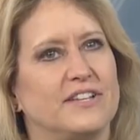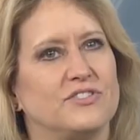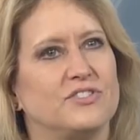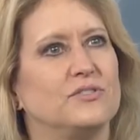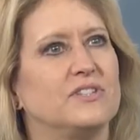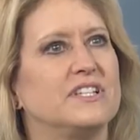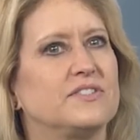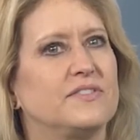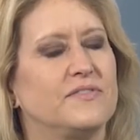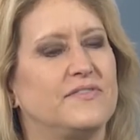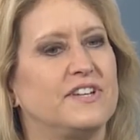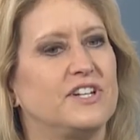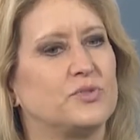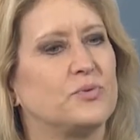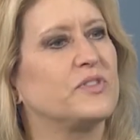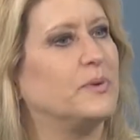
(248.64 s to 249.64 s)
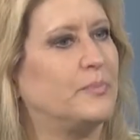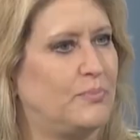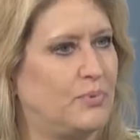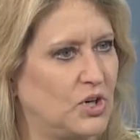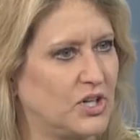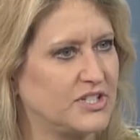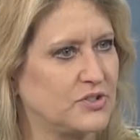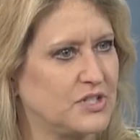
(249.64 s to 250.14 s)
Okay, so let's finish with the
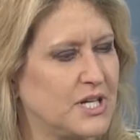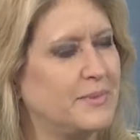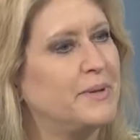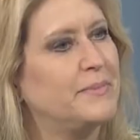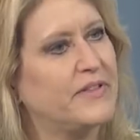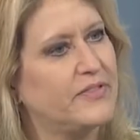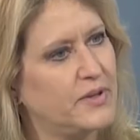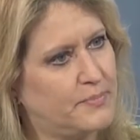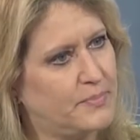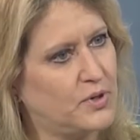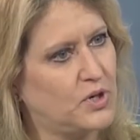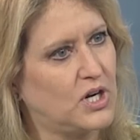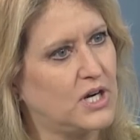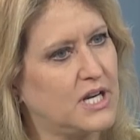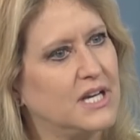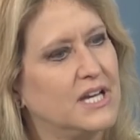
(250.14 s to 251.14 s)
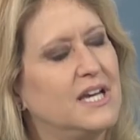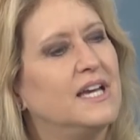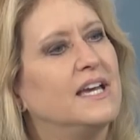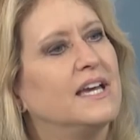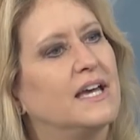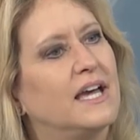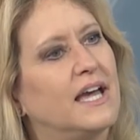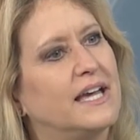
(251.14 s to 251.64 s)
book. So tell me about the book.
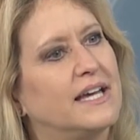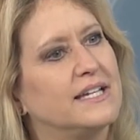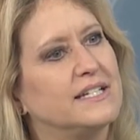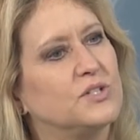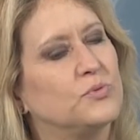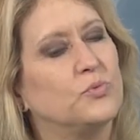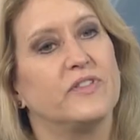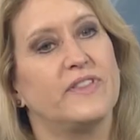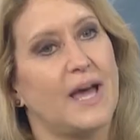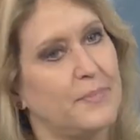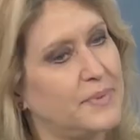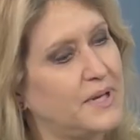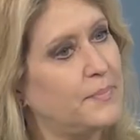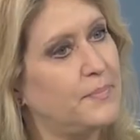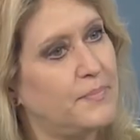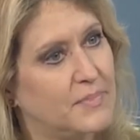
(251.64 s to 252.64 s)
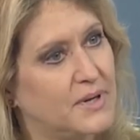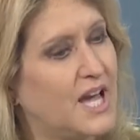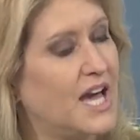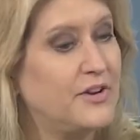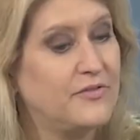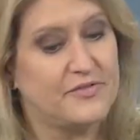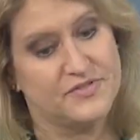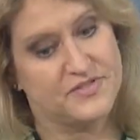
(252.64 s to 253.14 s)
And will that be
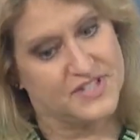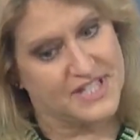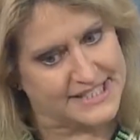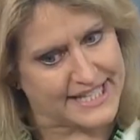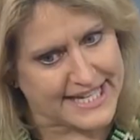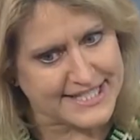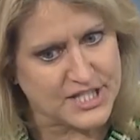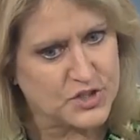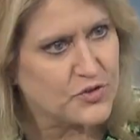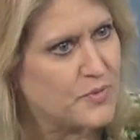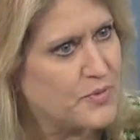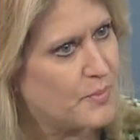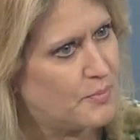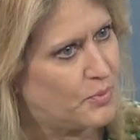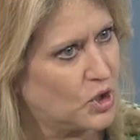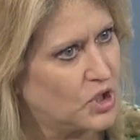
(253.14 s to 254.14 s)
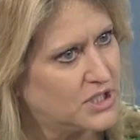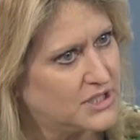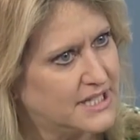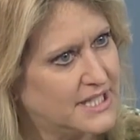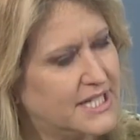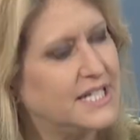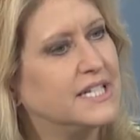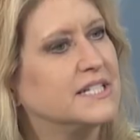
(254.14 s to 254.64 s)
kind of lessons from the book
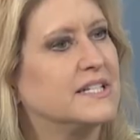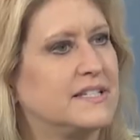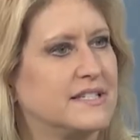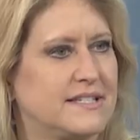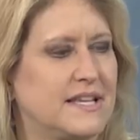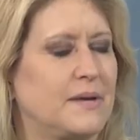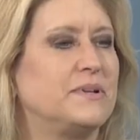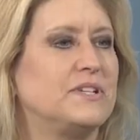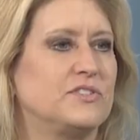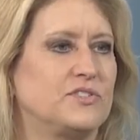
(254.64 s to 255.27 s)
leading into the segment?